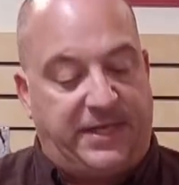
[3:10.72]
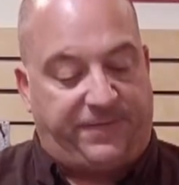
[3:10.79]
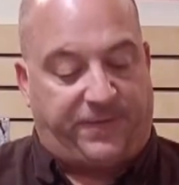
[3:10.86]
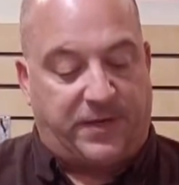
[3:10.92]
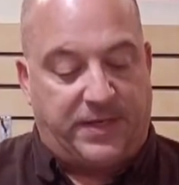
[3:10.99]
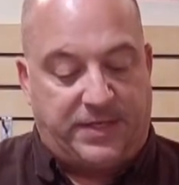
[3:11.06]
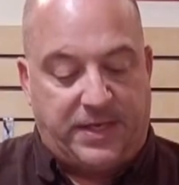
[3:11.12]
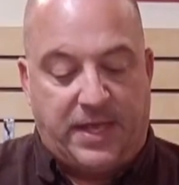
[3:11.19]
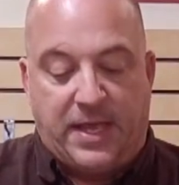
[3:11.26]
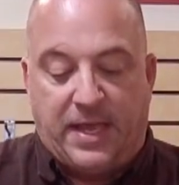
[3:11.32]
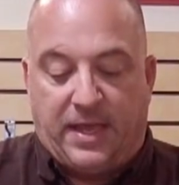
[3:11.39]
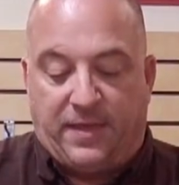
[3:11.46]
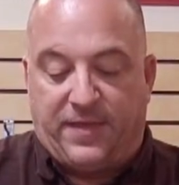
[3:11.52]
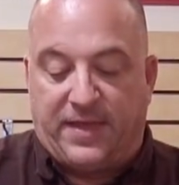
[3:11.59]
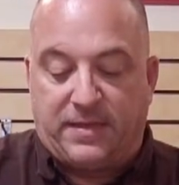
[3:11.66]
different
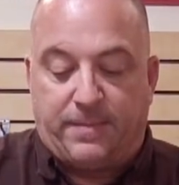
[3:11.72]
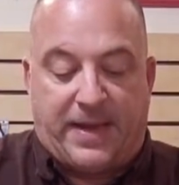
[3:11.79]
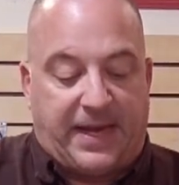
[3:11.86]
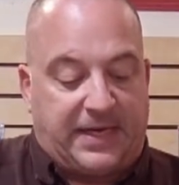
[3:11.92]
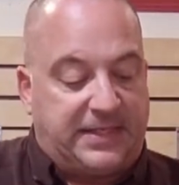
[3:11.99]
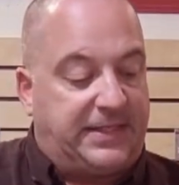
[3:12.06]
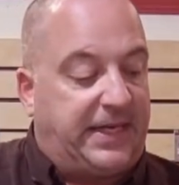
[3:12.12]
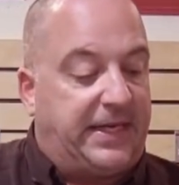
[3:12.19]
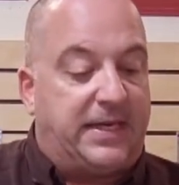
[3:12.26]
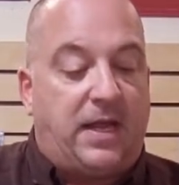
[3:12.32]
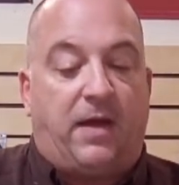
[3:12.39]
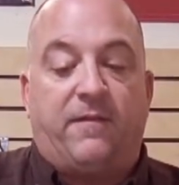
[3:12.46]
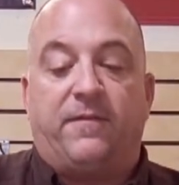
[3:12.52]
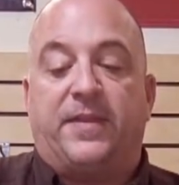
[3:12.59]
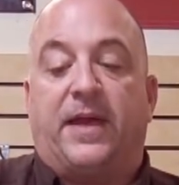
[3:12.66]
than the
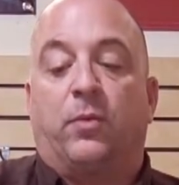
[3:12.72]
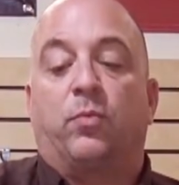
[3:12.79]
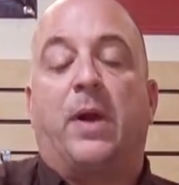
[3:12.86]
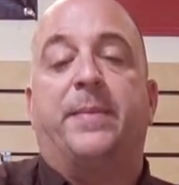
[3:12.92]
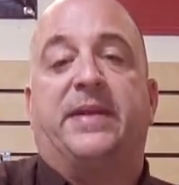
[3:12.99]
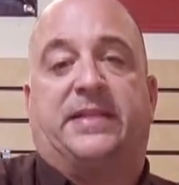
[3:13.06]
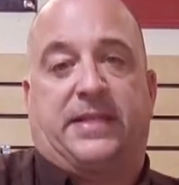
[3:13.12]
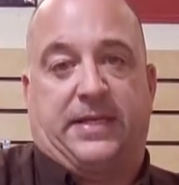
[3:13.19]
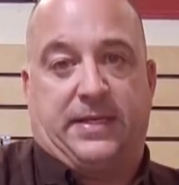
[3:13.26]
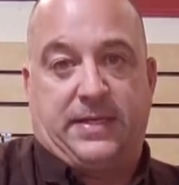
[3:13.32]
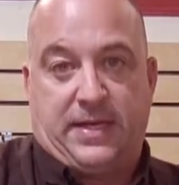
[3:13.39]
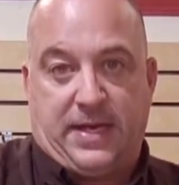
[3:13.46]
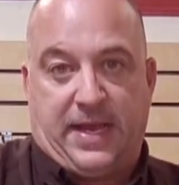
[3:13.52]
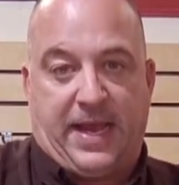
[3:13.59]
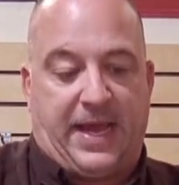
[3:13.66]
magazine that Remington
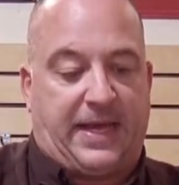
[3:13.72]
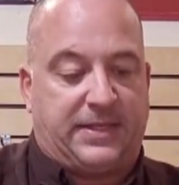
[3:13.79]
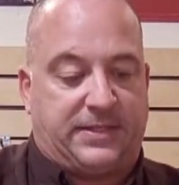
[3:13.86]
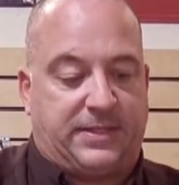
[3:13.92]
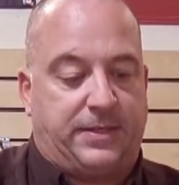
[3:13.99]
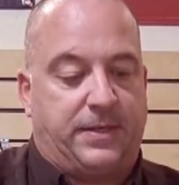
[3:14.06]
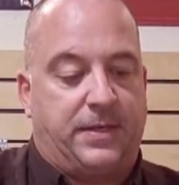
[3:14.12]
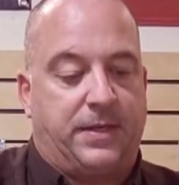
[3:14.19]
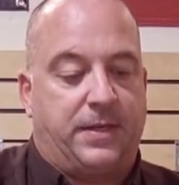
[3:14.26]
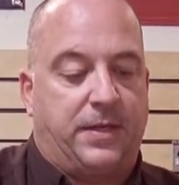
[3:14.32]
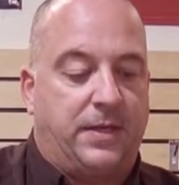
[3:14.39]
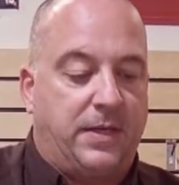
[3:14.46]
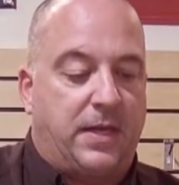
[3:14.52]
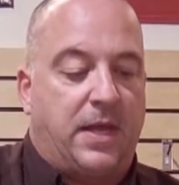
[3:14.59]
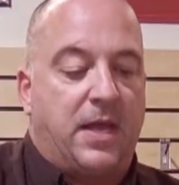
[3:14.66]
has.
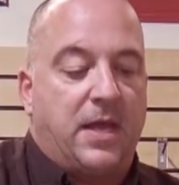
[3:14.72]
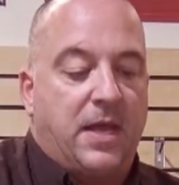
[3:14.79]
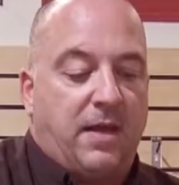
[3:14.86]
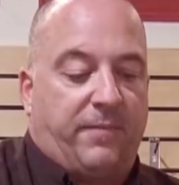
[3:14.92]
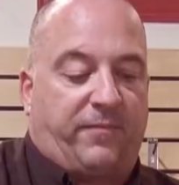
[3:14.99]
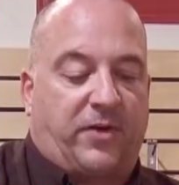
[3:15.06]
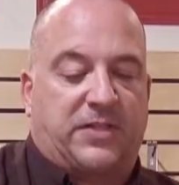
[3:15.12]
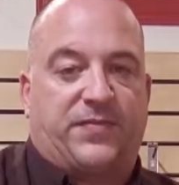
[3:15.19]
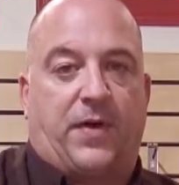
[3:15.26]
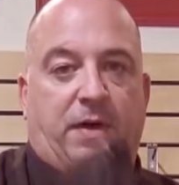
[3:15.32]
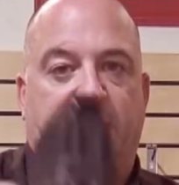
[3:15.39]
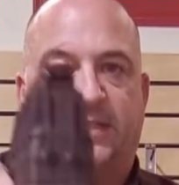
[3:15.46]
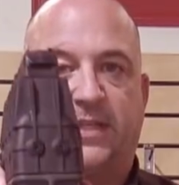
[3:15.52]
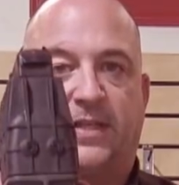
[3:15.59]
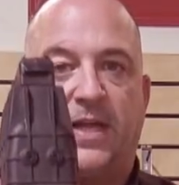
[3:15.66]
First of
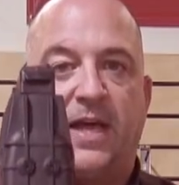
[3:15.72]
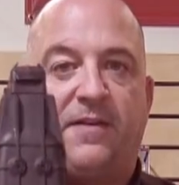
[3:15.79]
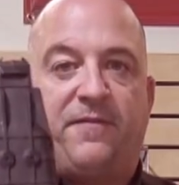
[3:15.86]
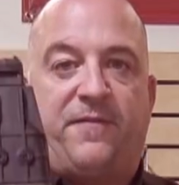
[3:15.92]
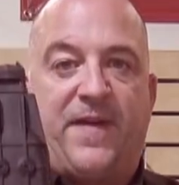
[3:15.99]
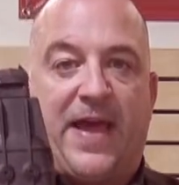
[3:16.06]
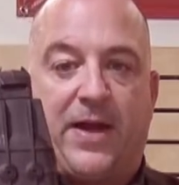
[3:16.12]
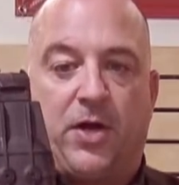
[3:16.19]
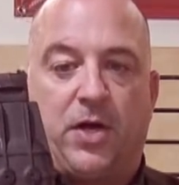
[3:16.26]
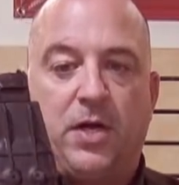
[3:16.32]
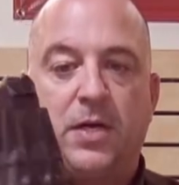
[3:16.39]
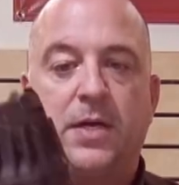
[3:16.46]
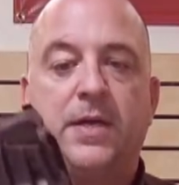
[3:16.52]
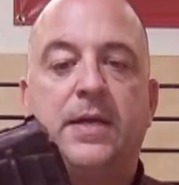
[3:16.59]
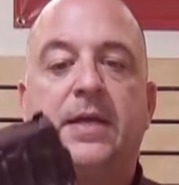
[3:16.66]
all, it's a lot
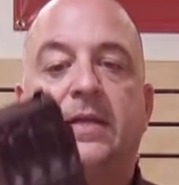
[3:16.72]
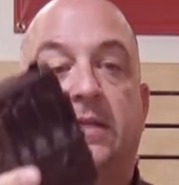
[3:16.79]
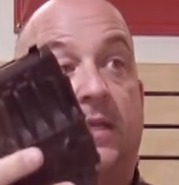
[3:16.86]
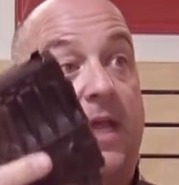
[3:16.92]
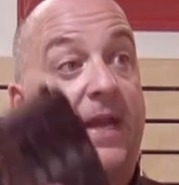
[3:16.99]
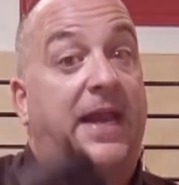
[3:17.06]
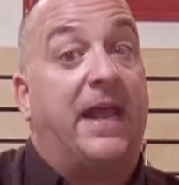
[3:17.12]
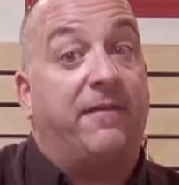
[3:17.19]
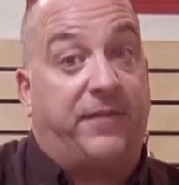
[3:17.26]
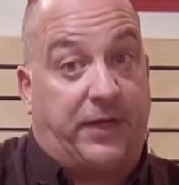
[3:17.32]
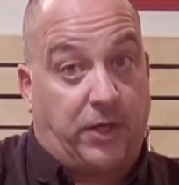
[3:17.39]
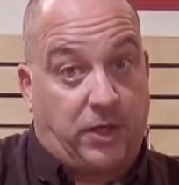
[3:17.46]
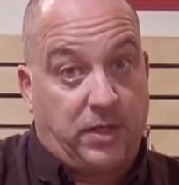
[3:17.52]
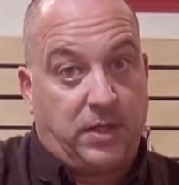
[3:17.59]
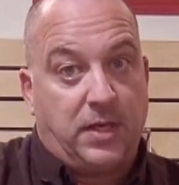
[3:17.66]
fatter, a lot
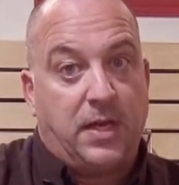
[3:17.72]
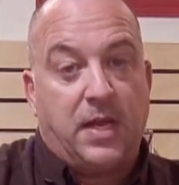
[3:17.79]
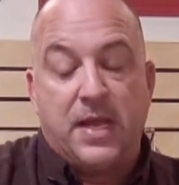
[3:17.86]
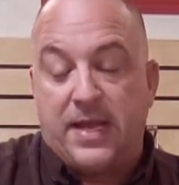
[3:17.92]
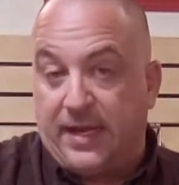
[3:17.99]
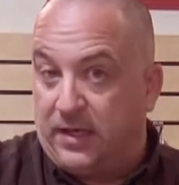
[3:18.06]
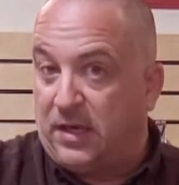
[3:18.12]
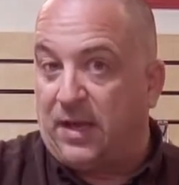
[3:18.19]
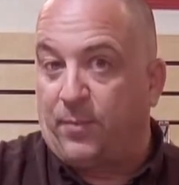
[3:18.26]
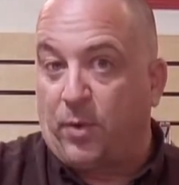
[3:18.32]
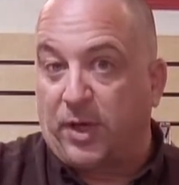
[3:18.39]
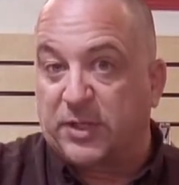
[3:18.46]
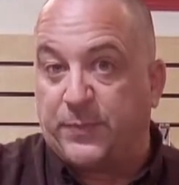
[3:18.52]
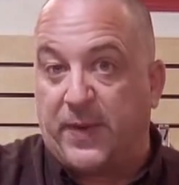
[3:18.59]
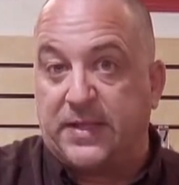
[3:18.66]
heavier, and a lot
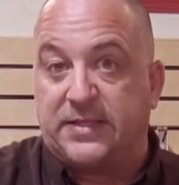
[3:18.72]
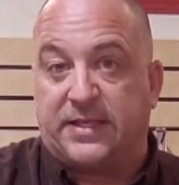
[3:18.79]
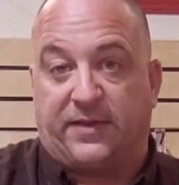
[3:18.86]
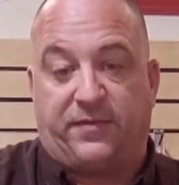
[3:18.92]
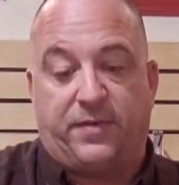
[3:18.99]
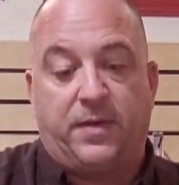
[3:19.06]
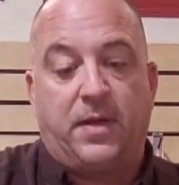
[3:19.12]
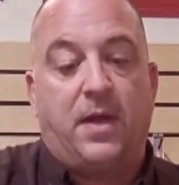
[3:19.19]
more expensive.